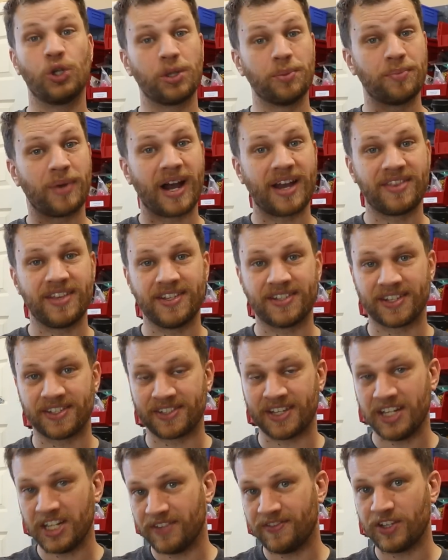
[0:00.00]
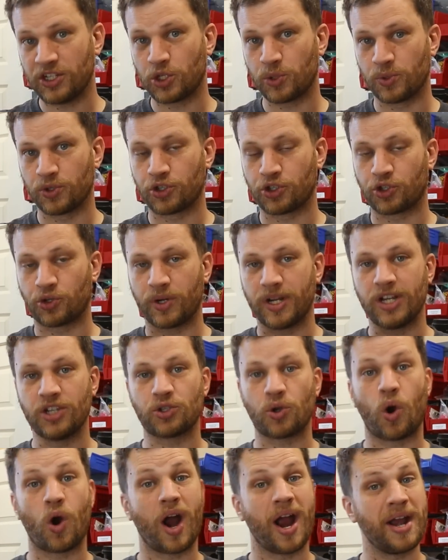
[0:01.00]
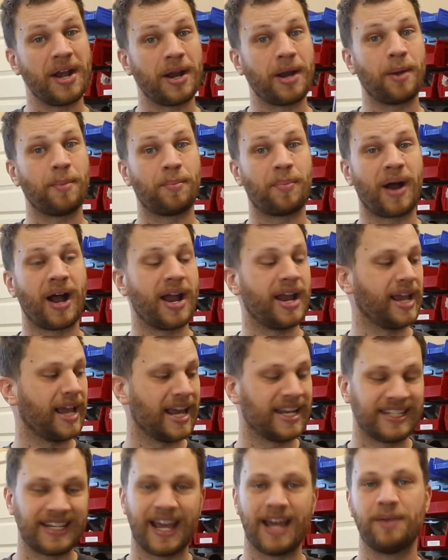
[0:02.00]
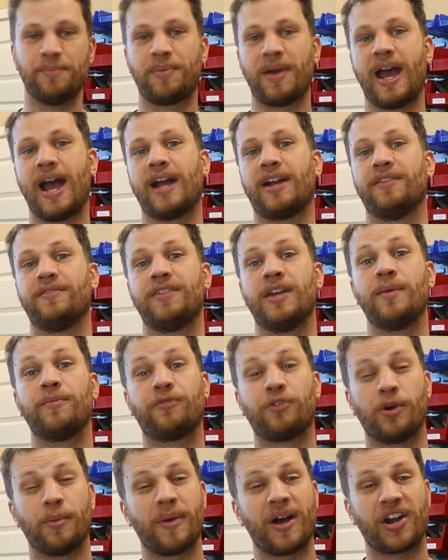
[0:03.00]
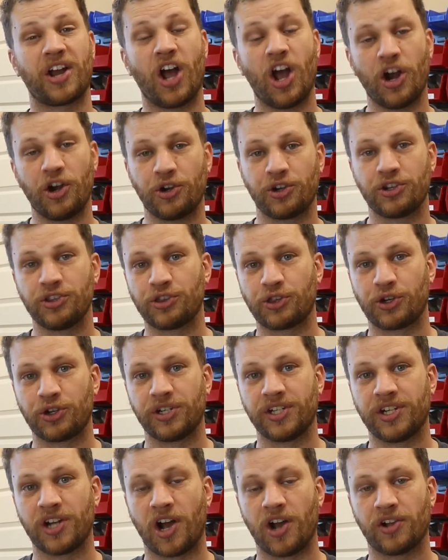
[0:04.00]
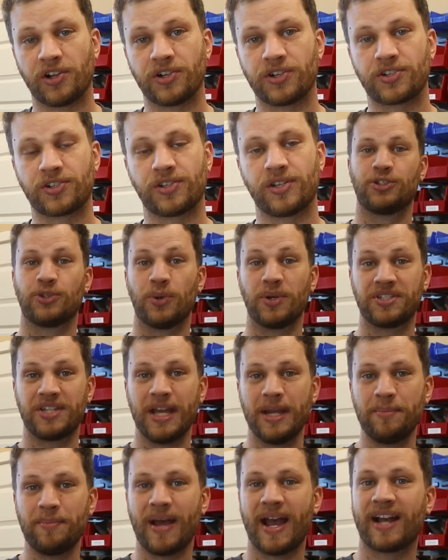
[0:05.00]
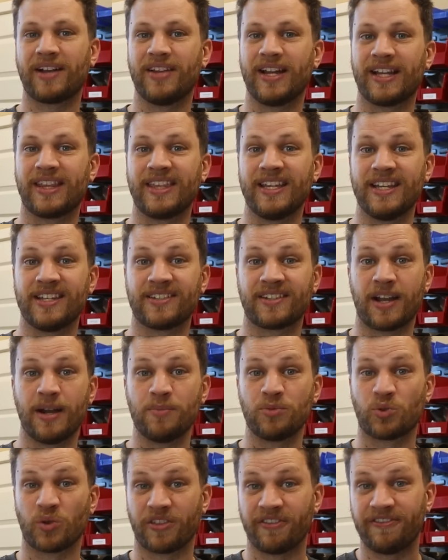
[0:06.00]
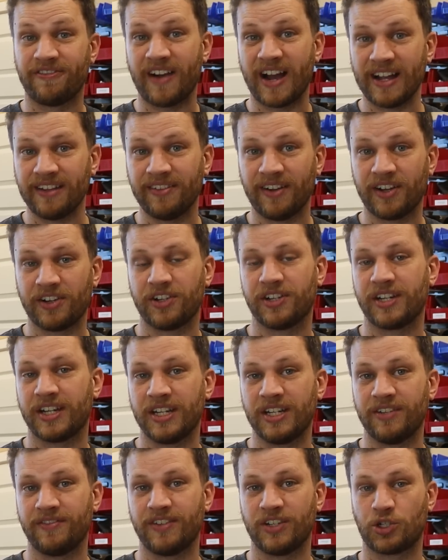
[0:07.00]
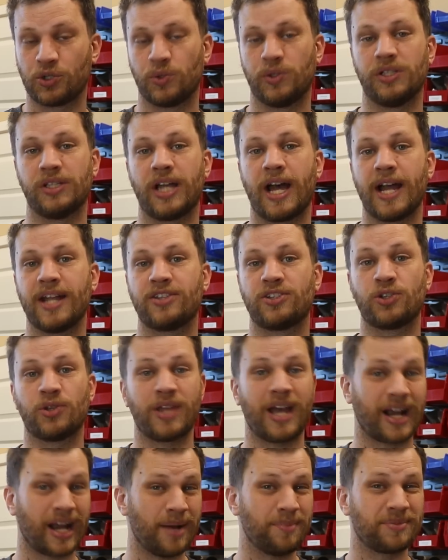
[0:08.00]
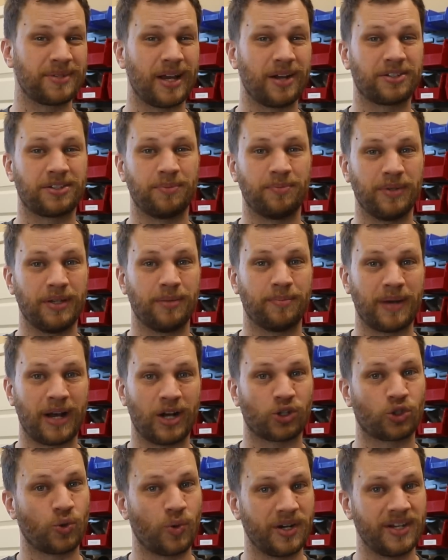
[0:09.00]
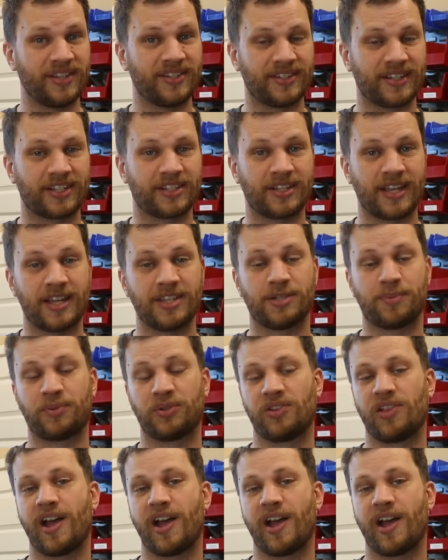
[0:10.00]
You can buy these as individual strings, or I ended up buying a 10-pack of them for about $130. So a 10-pack like this comes with 500 individual lights, so that comes out to be about 26 cents per